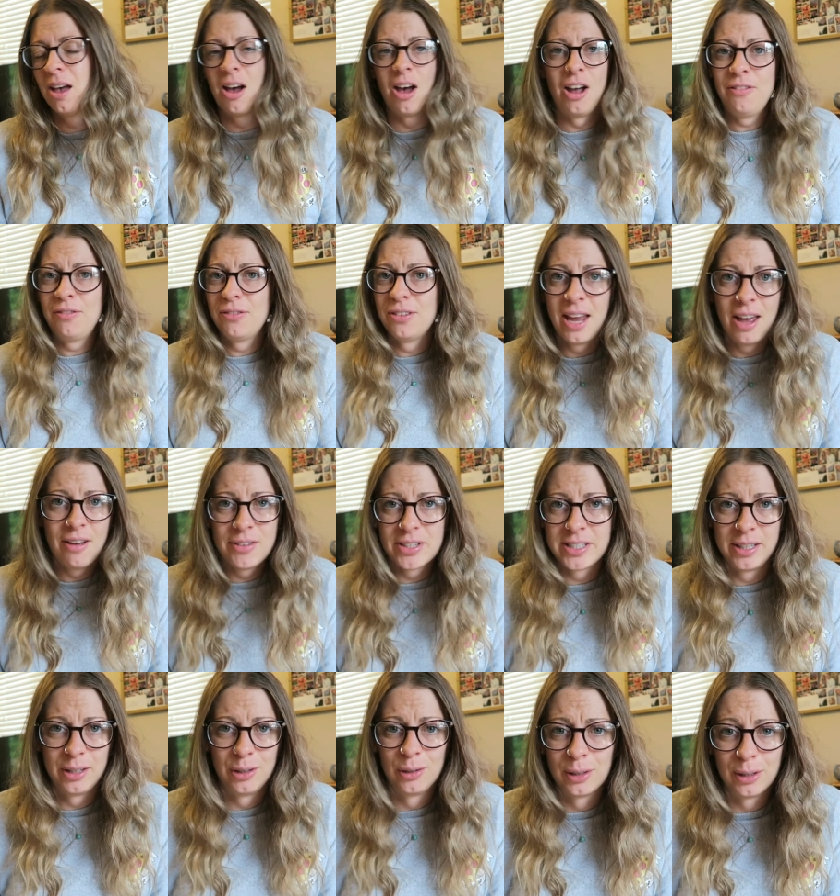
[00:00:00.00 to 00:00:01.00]
I've never
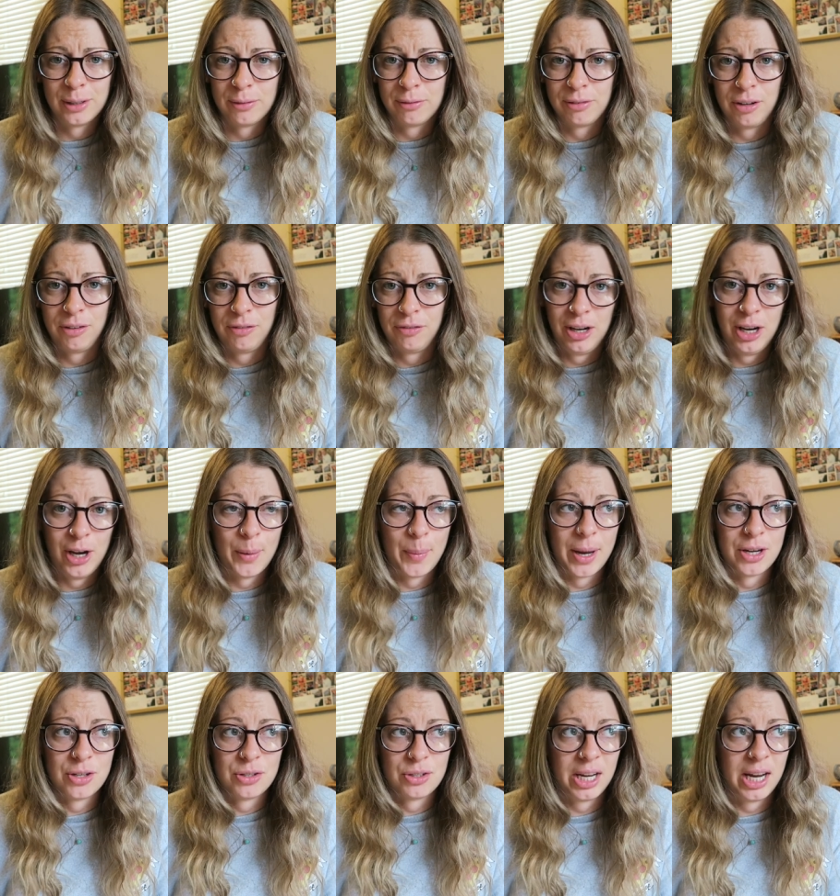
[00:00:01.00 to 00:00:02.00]
seen gluten-free filo
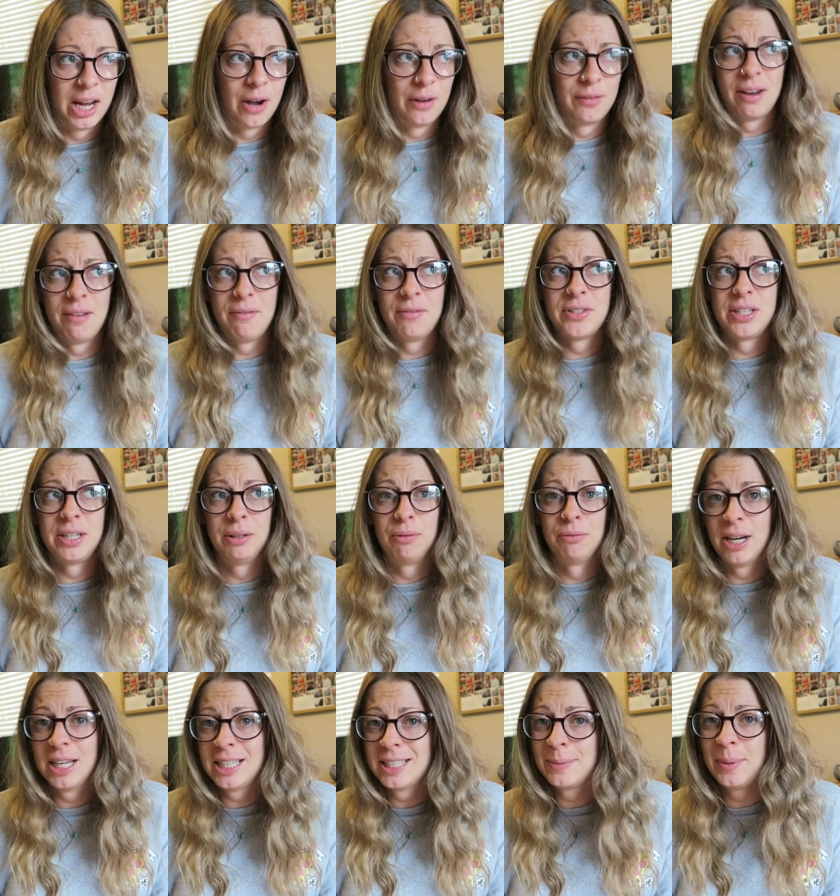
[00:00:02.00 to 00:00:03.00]
pastry. I've never seen
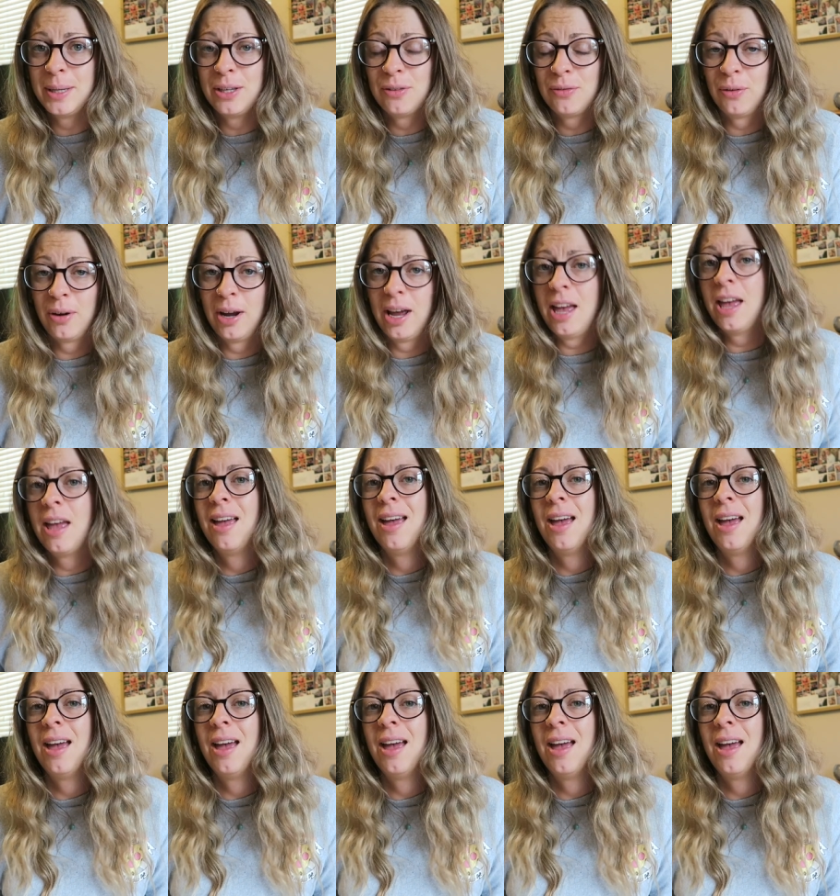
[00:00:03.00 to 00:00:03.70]
recipes for it.